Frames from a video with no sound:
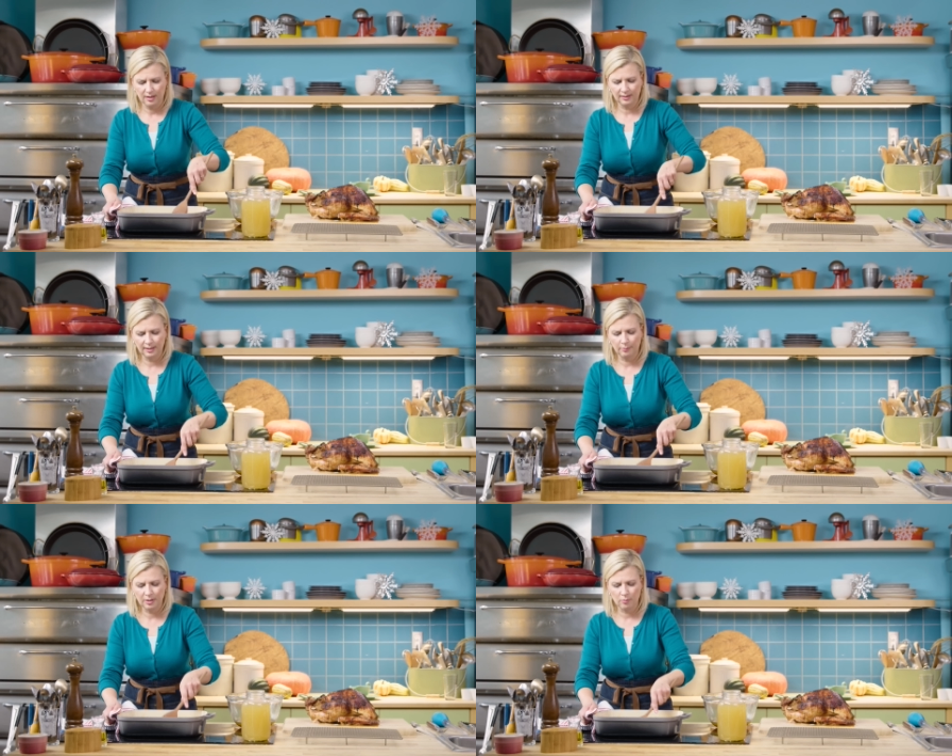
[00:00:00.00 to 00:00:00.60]
a
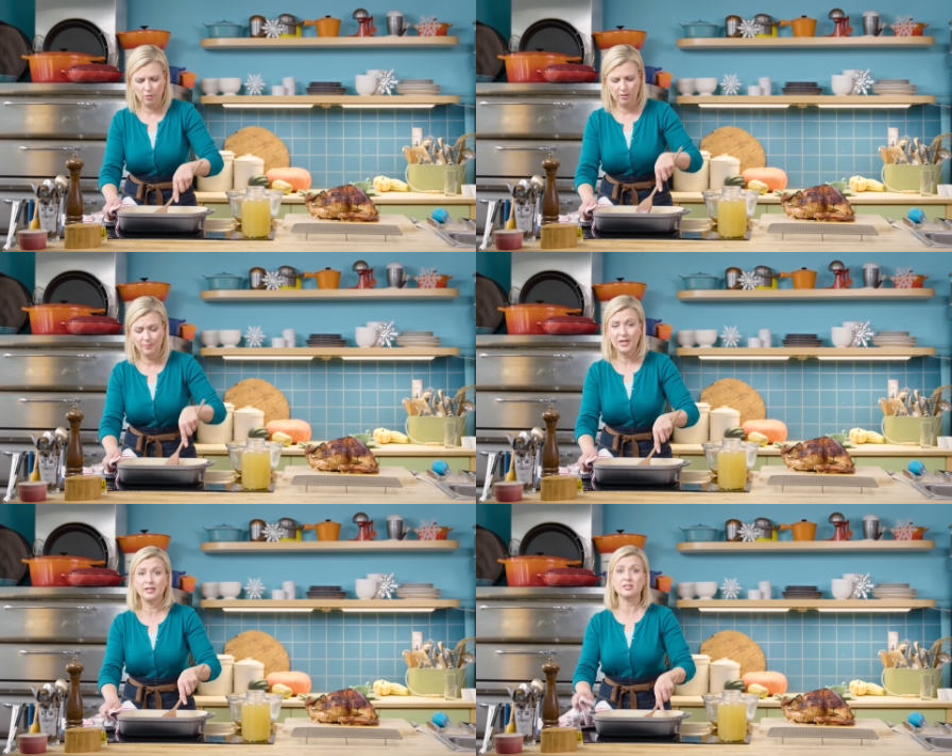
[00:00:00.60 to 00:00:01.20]
little bit more.
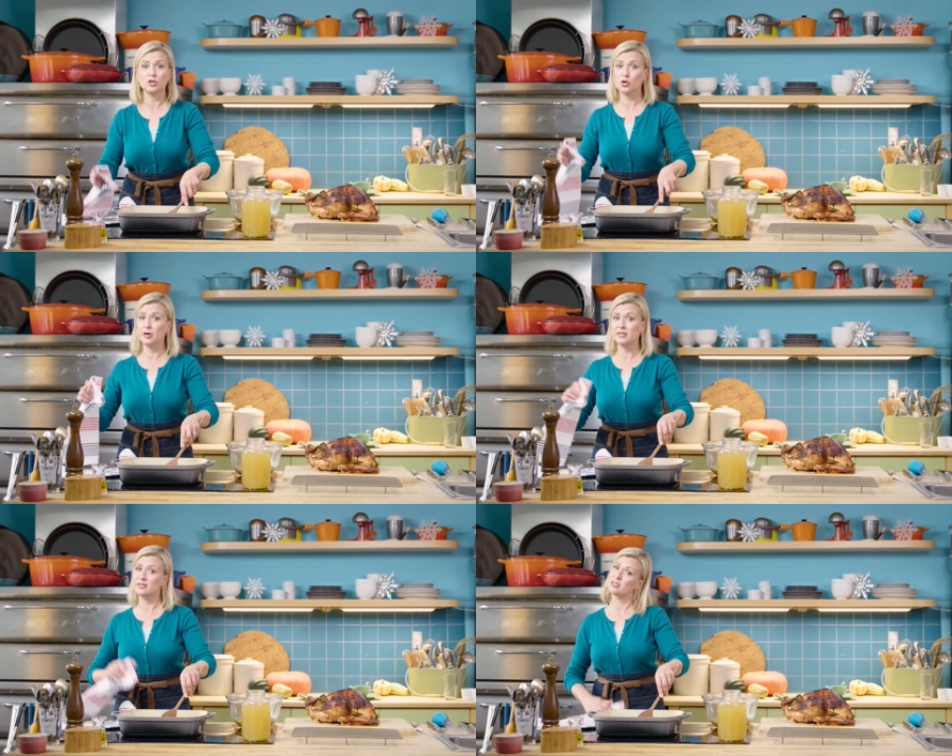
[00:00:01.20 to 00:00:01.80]
And it's a
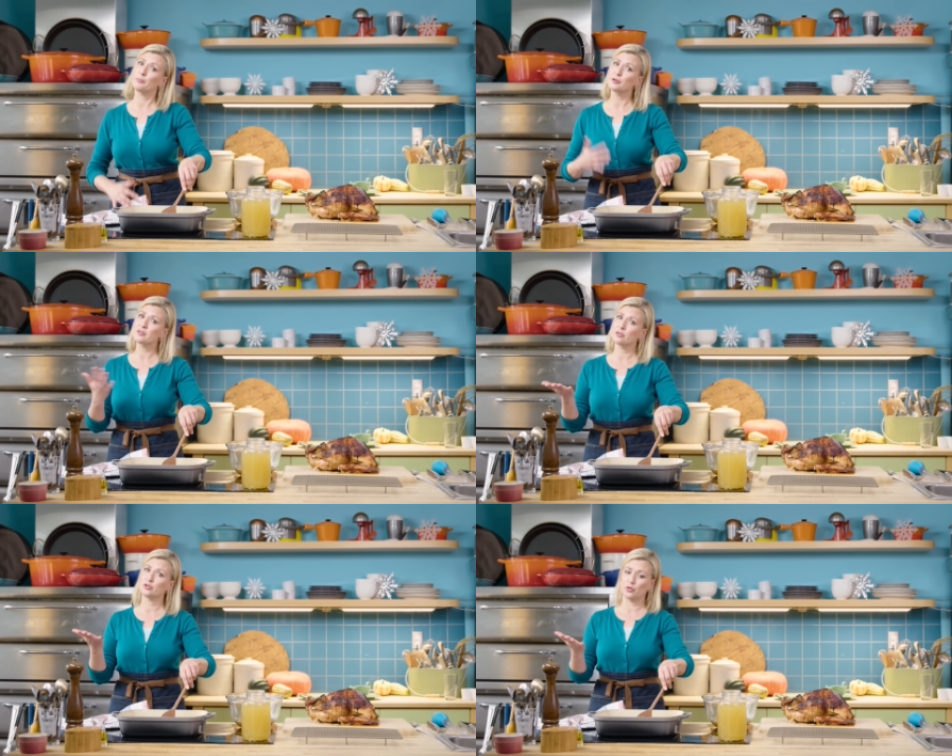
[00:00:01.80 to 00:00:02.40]
choice, it's a
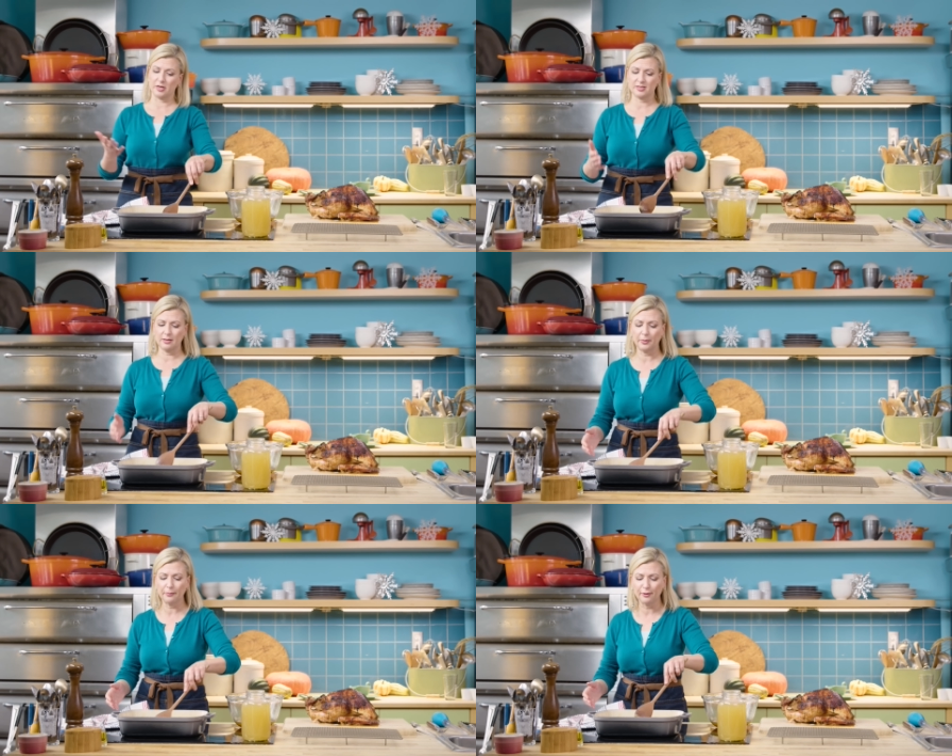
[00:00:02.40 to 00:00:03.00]
personal choice.
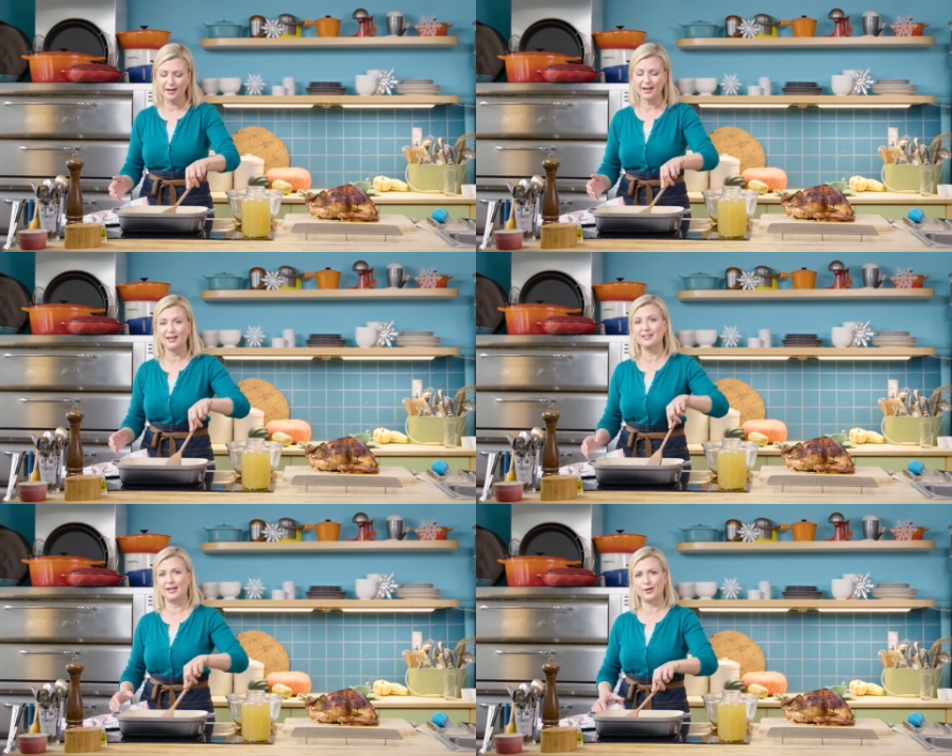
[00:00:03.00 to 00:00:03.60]
Some people like
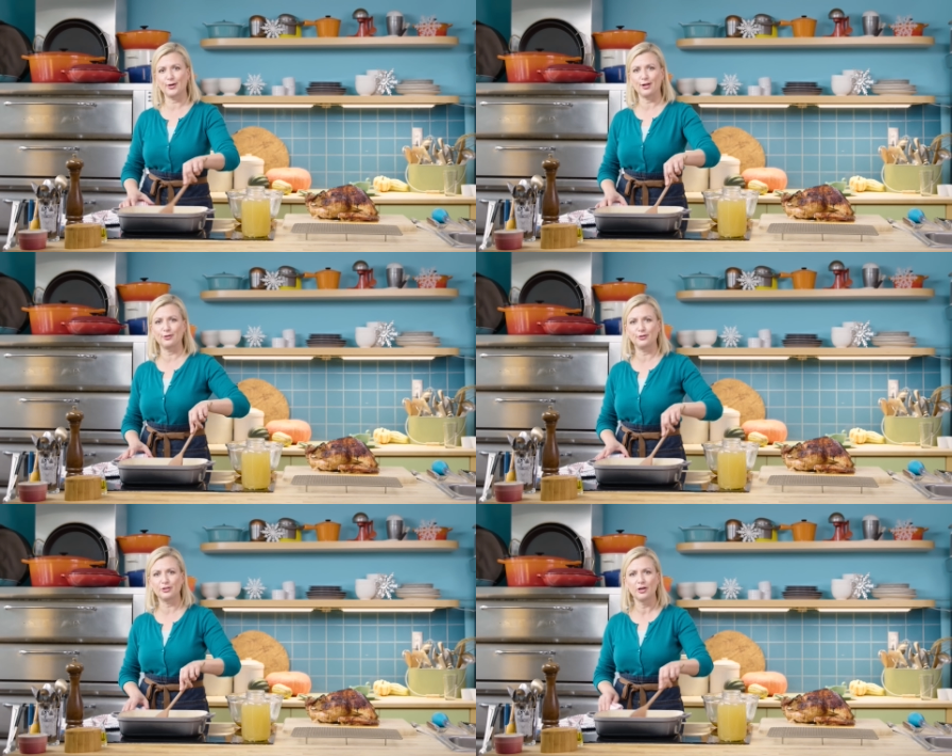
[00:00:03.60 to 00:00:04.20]
a lighter
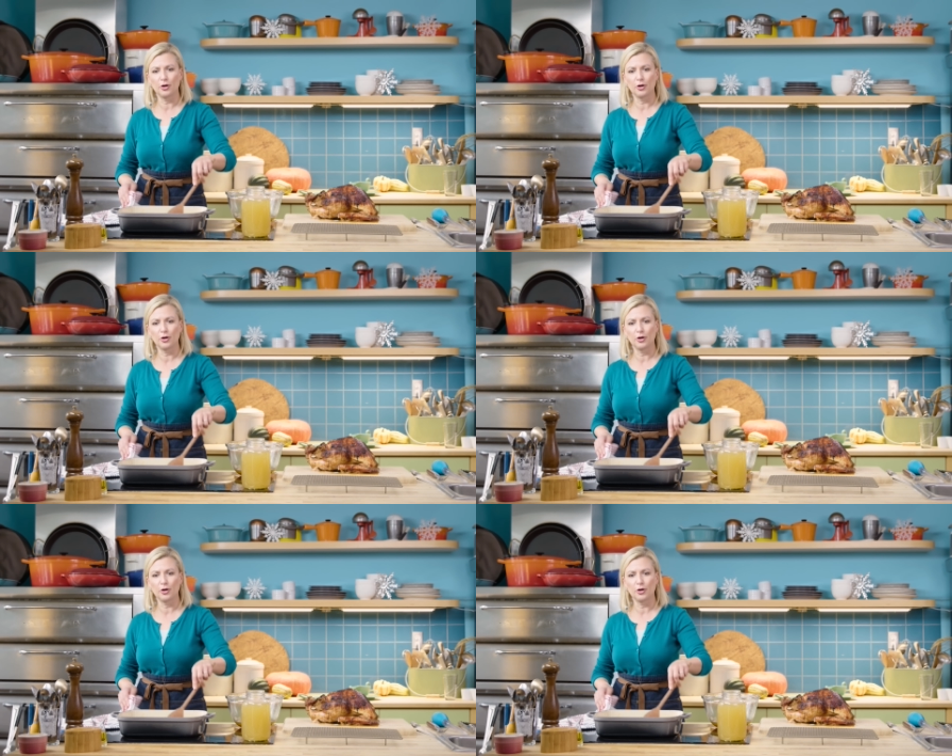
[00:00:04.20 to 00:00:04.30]
colored